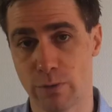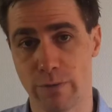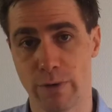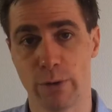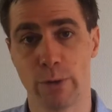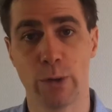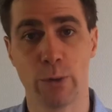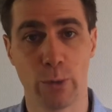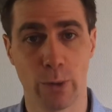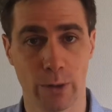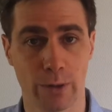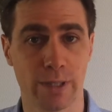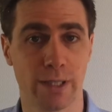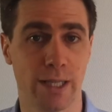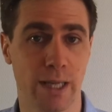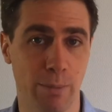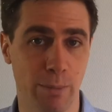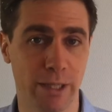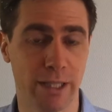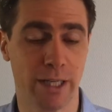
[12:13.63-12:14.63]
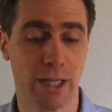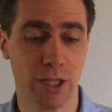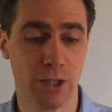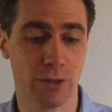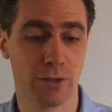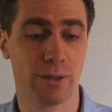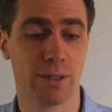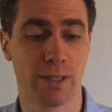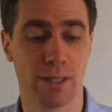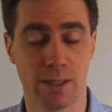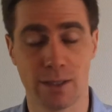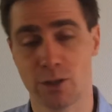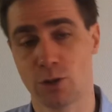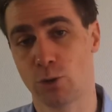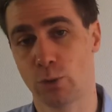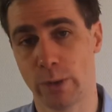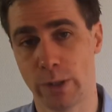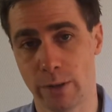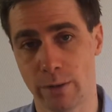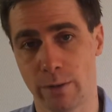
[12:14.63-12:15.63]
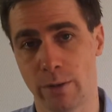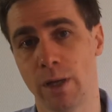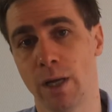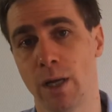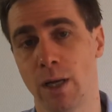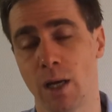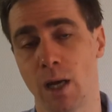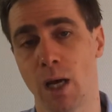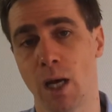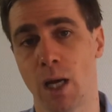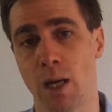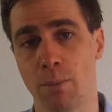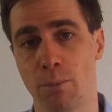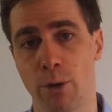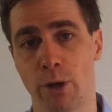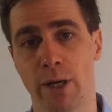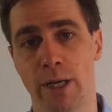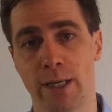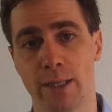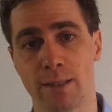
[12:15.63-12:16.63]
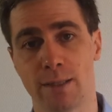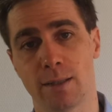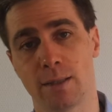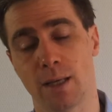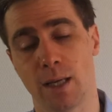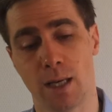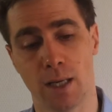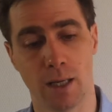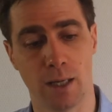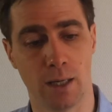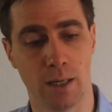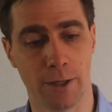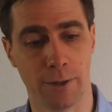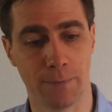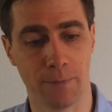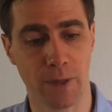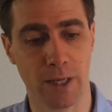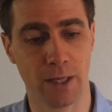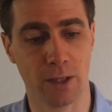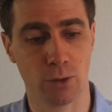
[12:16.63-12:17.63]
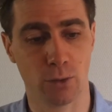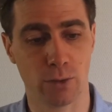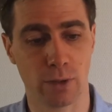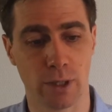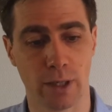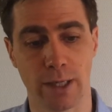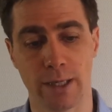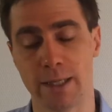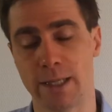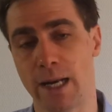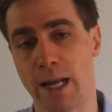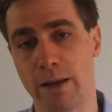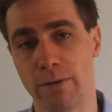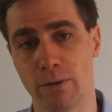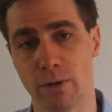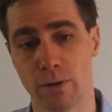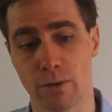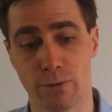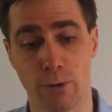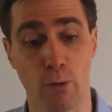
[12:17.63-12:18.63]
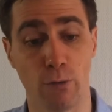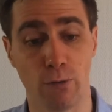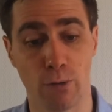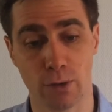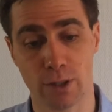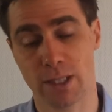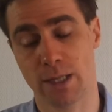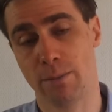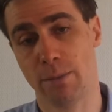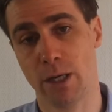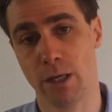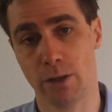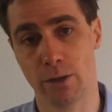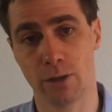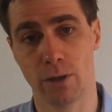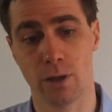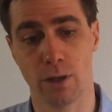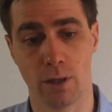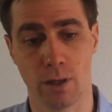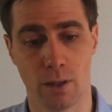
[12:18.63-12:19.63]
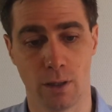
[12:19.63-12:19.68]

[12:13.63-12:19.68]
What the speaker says: very worthy application, since Twitter bought it in 2011 for $40 million.